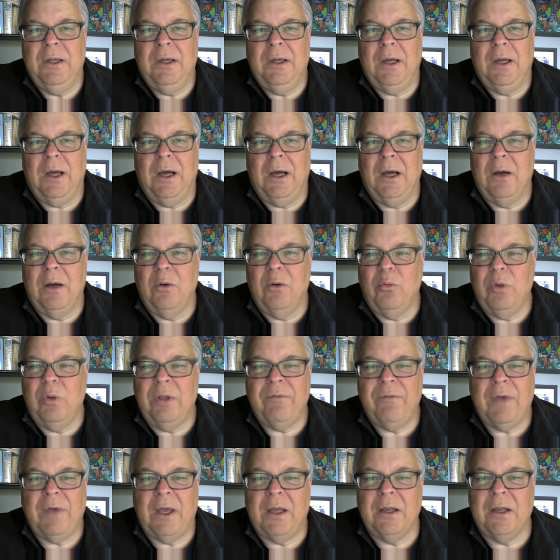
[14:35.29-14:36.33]
Uh,
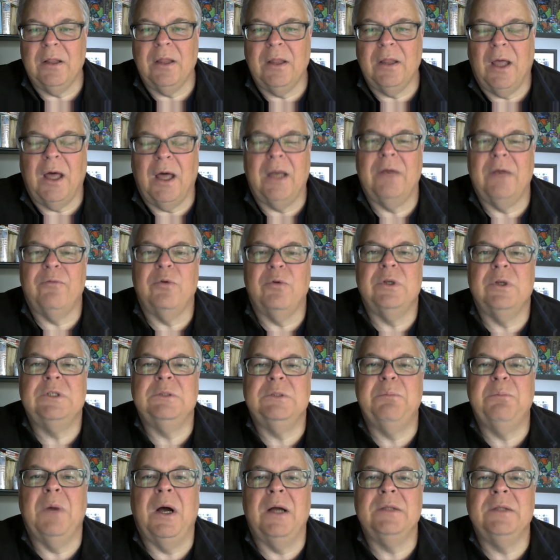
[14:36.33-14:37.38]
we've had a lot of
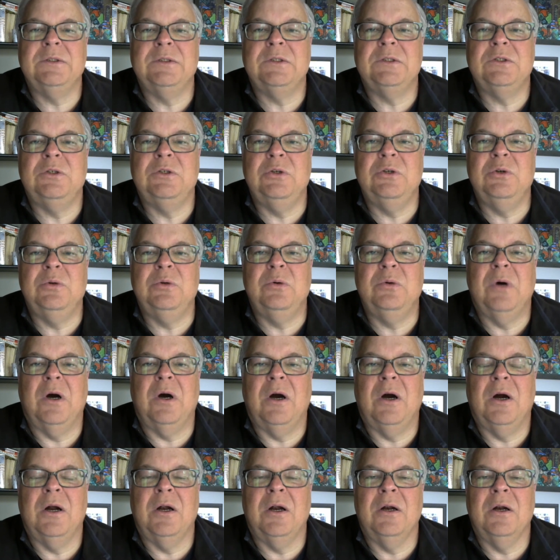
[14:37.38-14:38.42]
response to
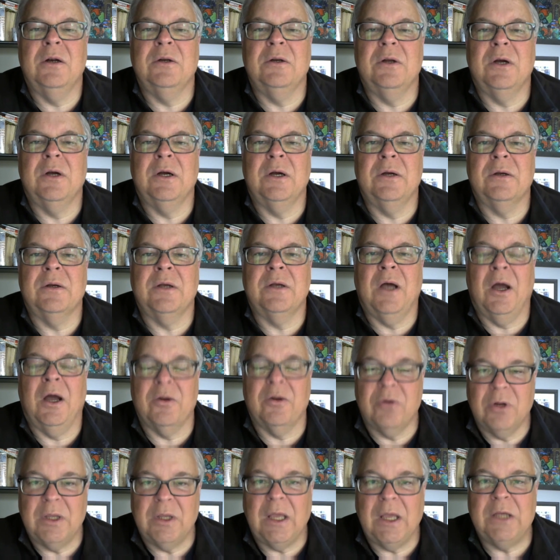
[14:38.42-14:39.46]
our uh,
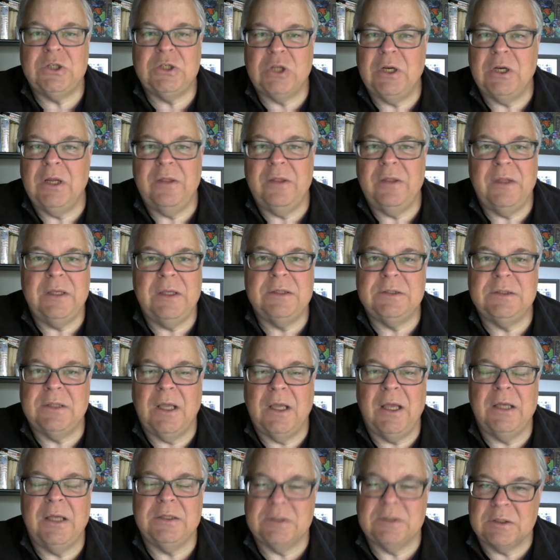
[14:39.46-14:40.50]
congregation in these
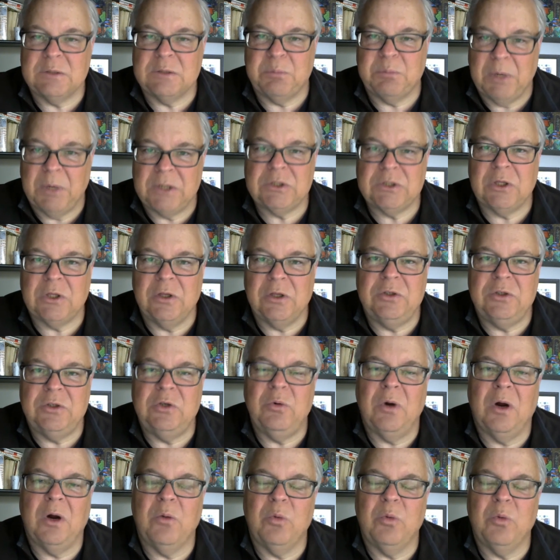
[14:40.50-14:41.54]
days, especially to
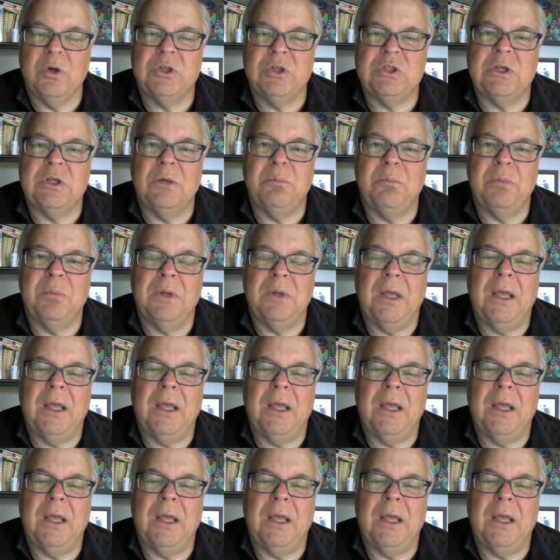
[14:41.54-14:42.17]
our worship.